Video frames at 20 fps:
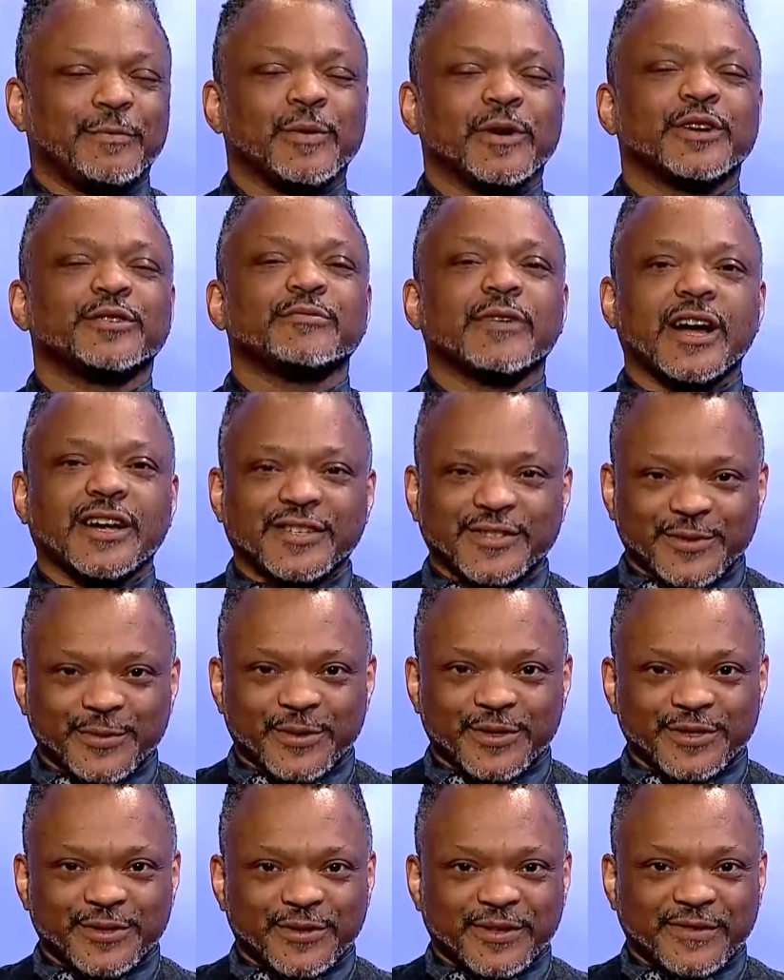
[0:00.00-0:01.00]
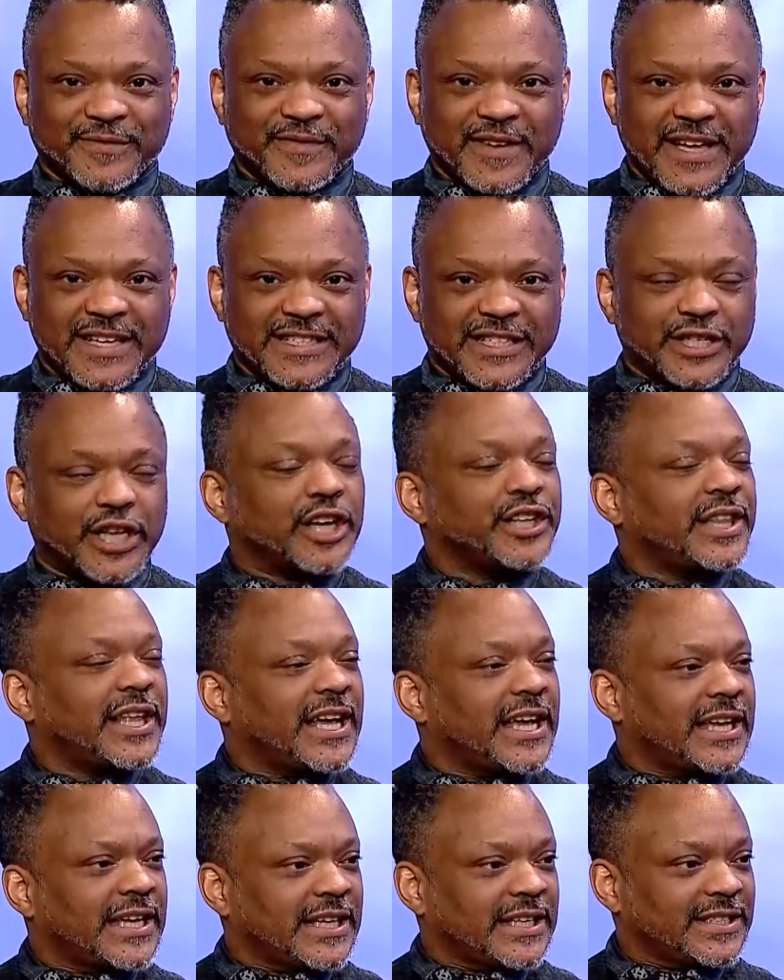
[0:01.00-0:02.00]
Word Rock Sword. You can find it
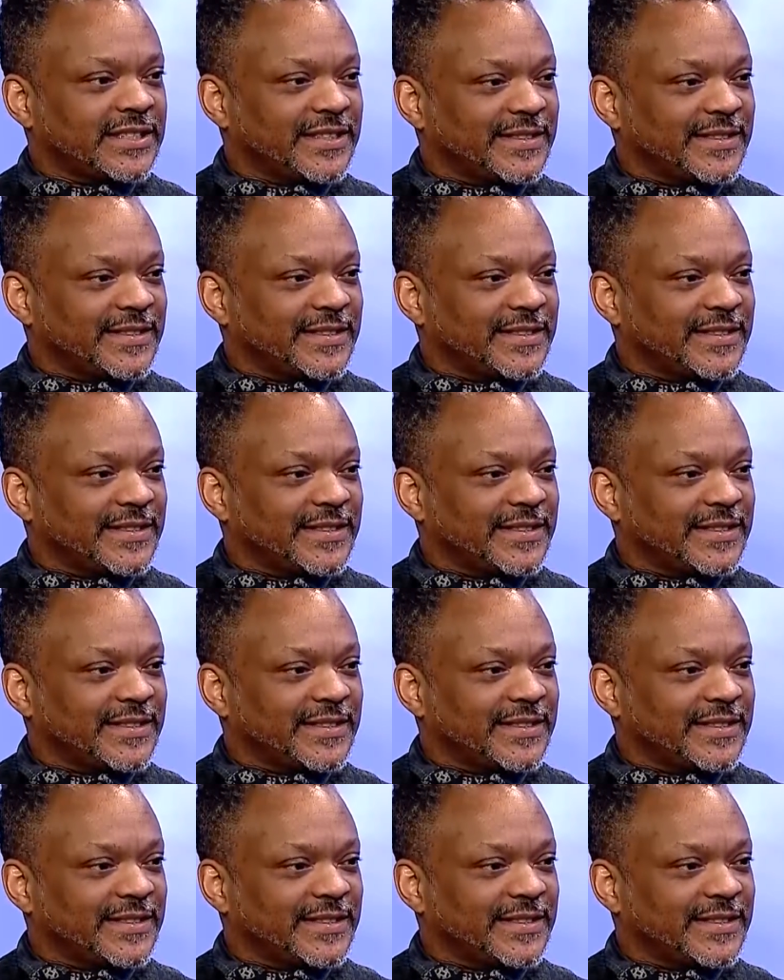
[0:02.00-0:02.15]
online.